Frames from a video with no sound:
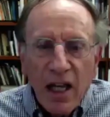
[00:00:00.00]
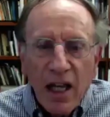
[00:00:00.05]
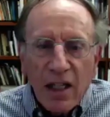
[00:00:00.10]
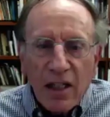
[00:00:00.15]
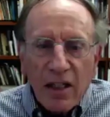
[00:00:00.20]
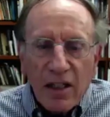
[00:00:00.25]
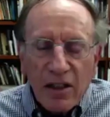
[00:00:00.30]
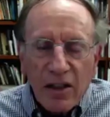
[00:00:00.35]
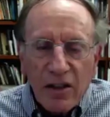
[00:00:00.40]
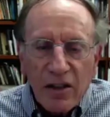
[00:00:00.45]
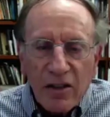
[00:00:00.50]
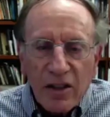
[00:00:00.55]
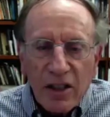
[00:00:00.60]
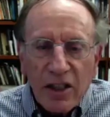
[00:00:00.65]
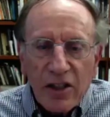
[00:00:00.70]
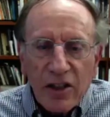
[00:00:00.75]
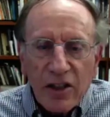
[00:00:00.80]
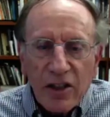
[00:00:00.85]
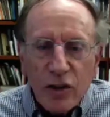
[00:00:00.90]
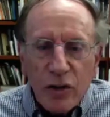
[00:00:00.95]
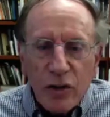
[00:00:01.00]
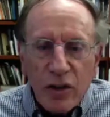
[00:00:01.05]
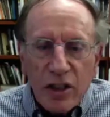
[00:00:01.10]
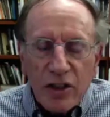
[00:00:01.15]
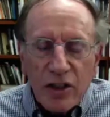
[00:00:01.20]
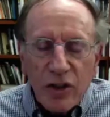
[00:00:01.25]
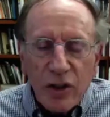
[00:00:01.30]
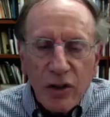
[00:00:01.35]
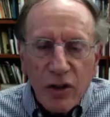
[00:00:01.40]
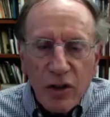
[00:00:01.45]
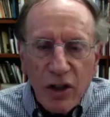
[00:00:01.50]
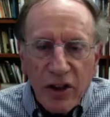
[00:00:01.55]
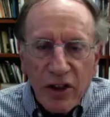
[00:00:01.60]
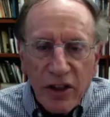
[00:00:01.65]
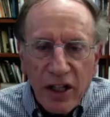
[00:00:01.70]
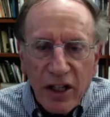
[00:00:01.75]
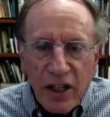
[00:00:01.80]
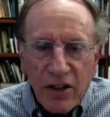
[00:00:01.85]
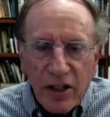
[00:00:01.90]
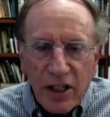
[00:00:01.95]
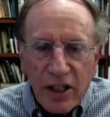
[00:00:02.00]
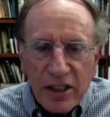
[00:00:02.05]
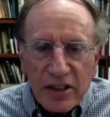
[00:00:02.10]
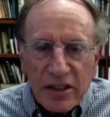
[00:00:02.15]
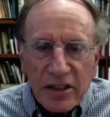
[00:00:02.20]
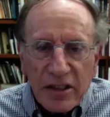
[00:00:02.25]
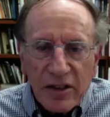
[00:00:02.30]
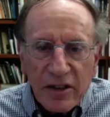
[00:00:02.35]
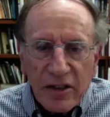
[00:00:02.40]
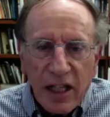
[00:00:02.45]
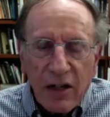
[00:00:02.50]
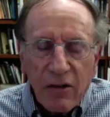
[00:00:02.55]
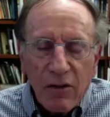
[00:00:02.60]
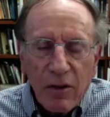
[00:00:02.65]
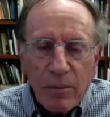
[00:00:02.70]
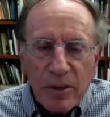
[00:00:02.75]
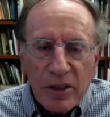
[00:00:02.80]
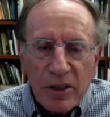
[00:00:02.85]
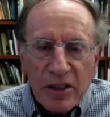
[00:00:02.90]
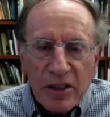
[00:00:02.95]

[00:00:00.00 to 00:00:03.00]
Clearly, the Georgia authorities, now up at the